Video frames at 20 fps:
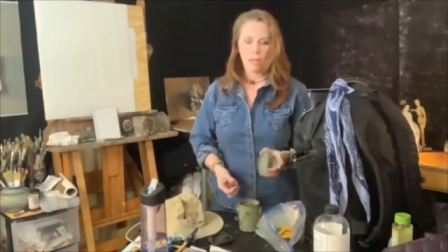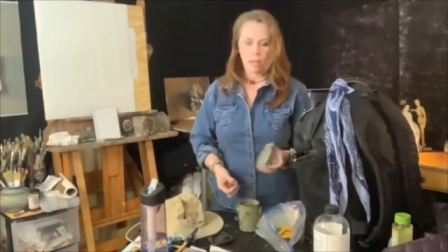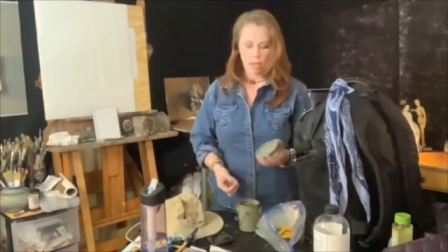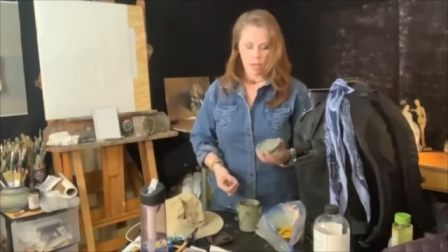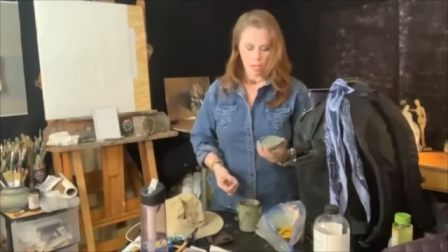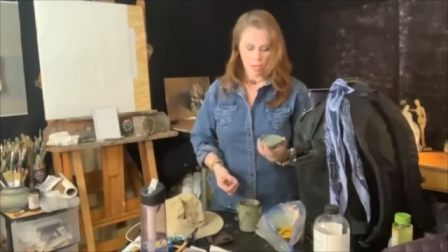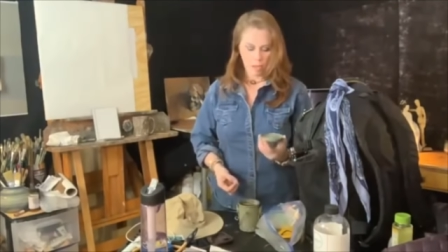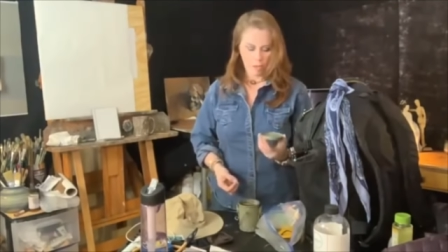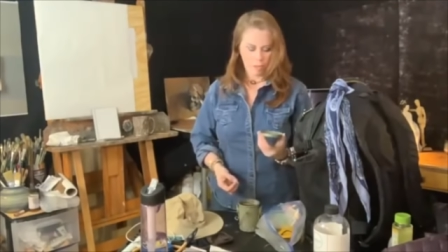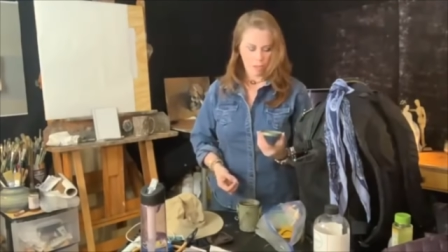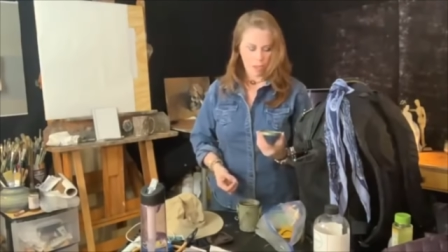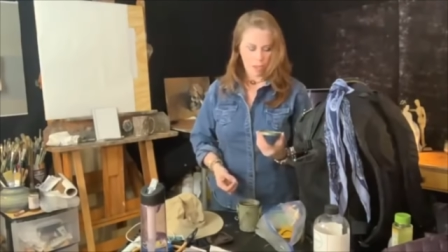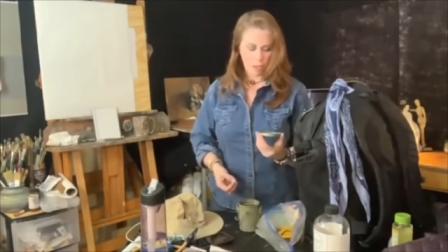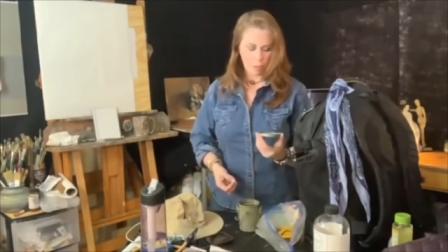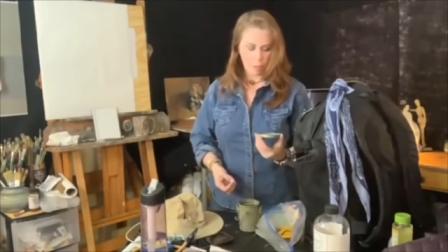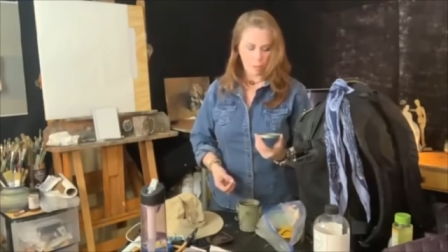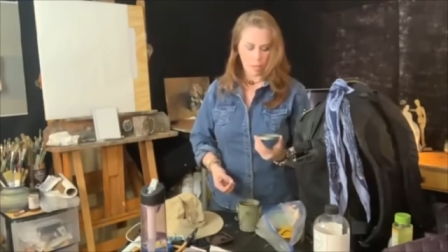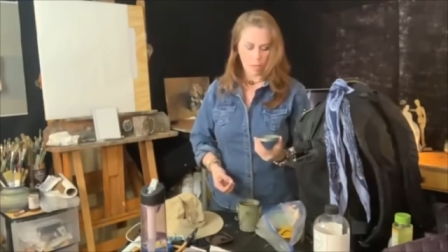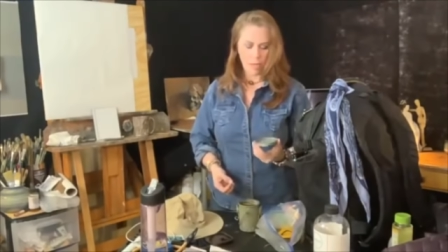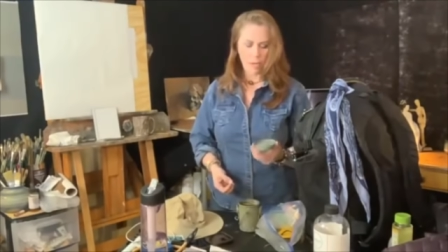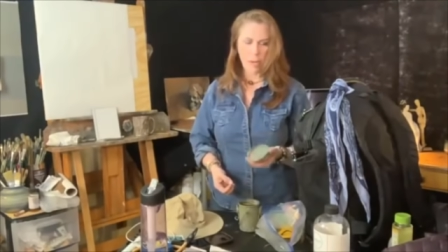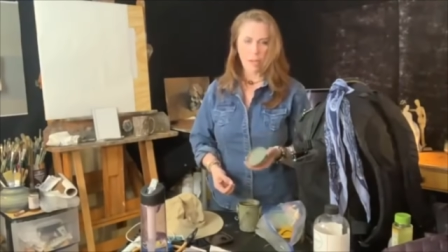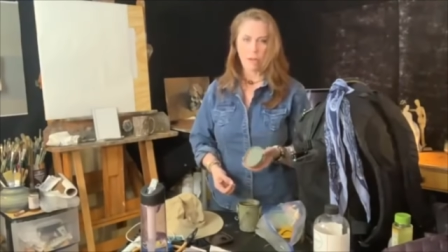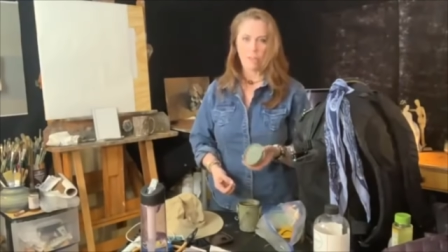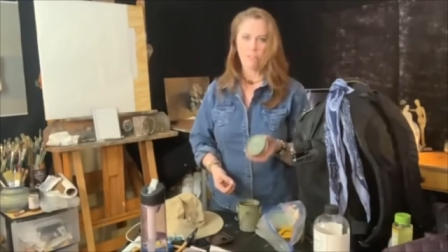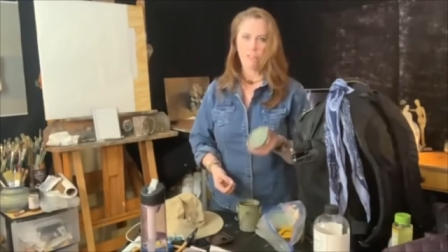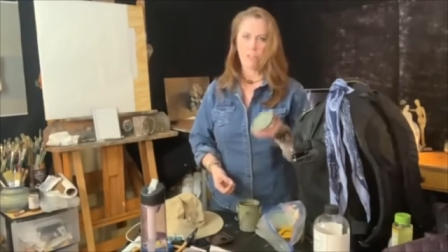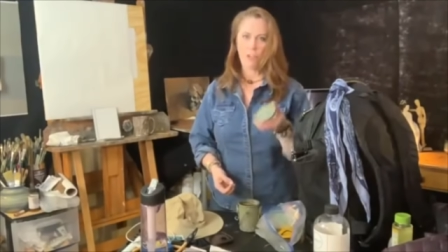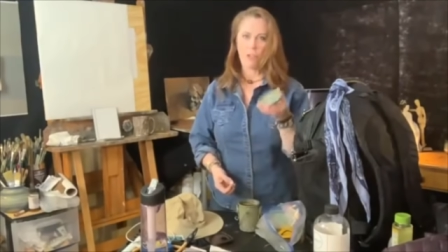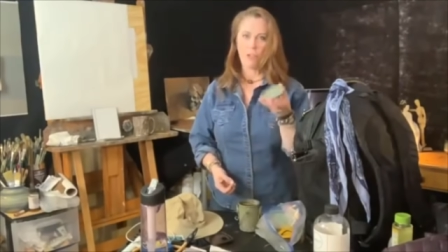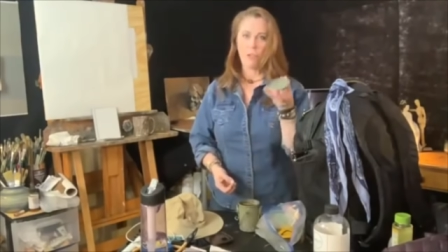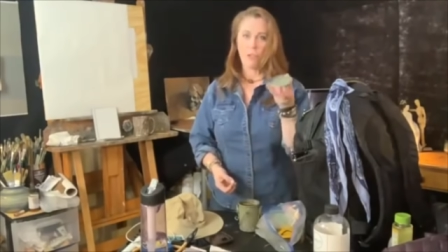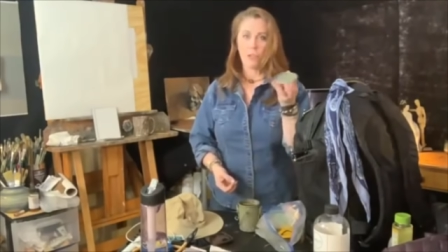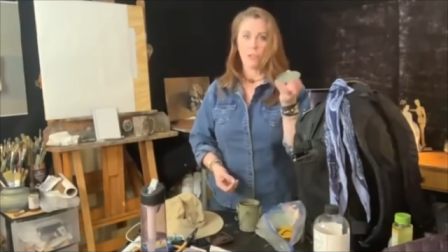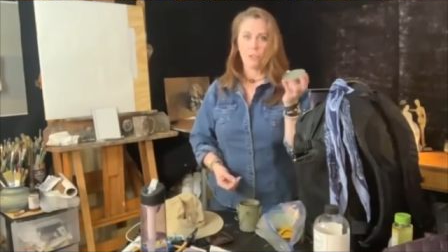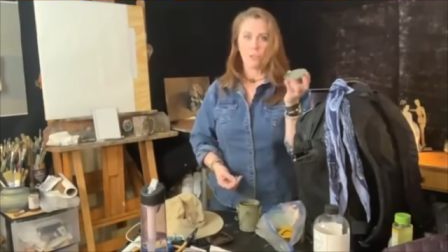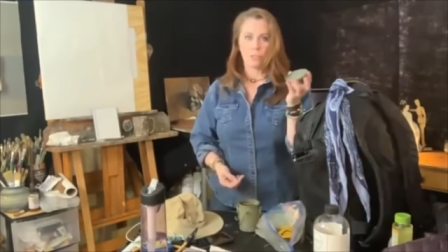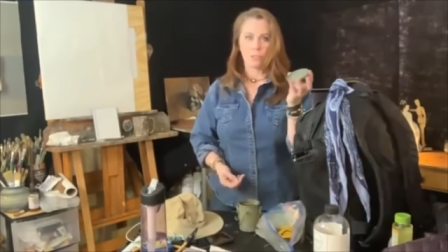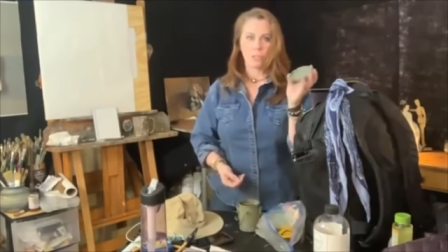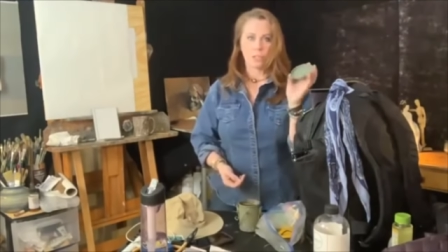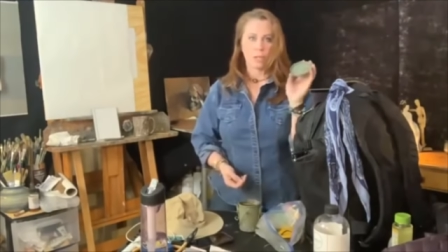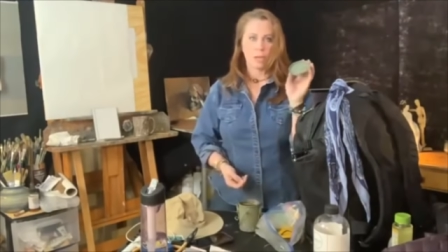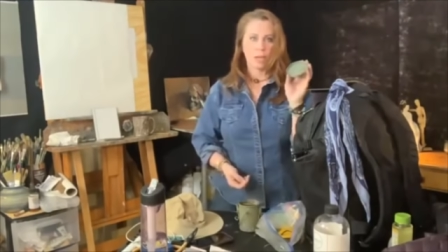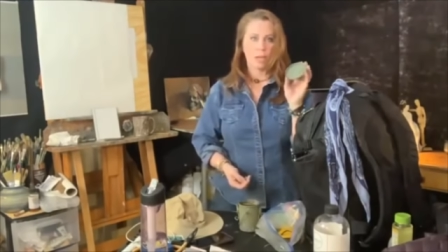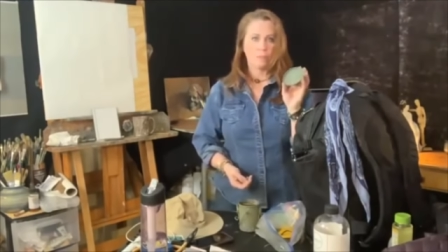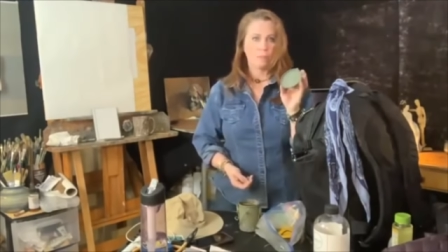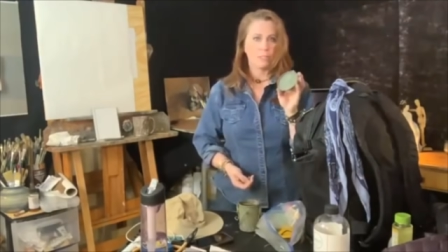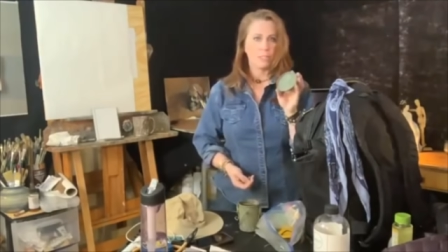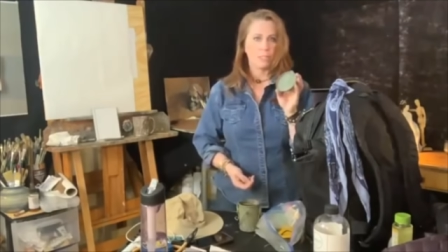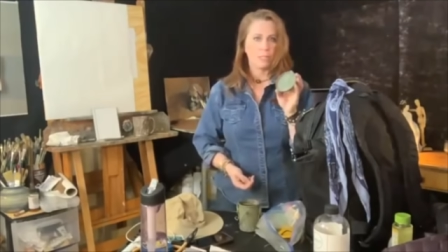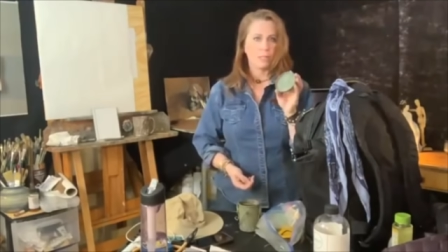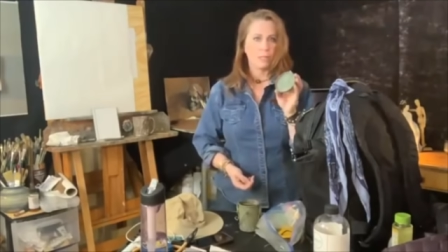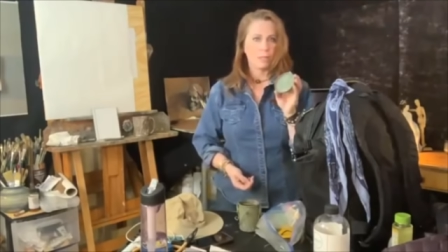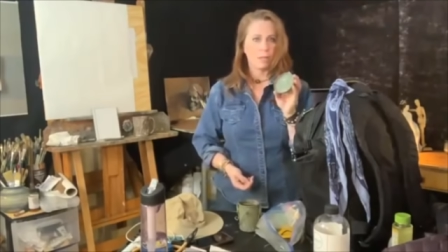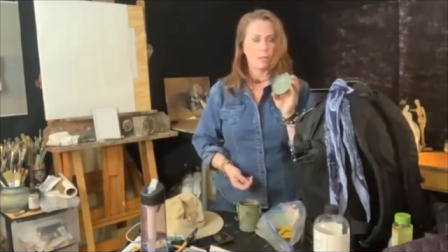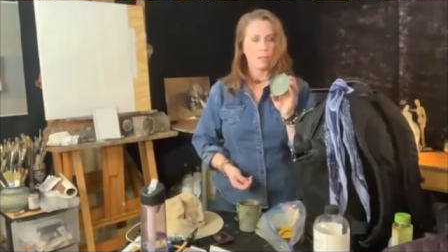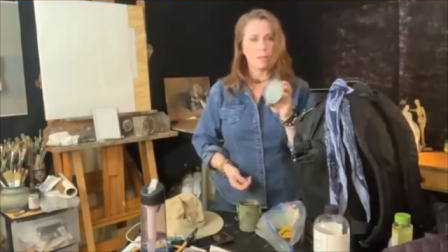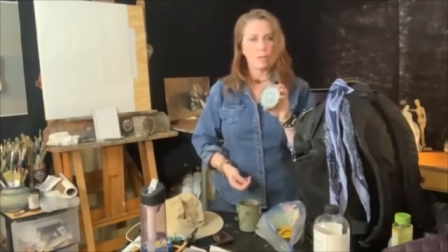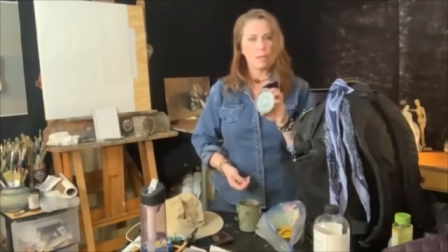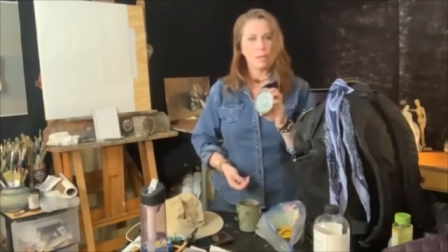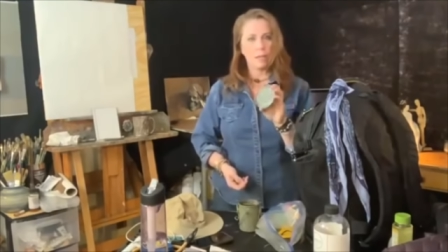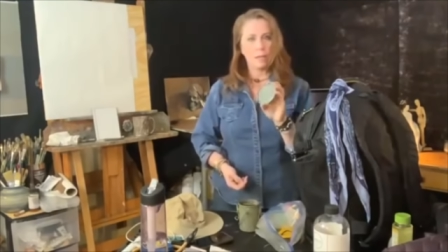I have had mine now for years and I haven't seen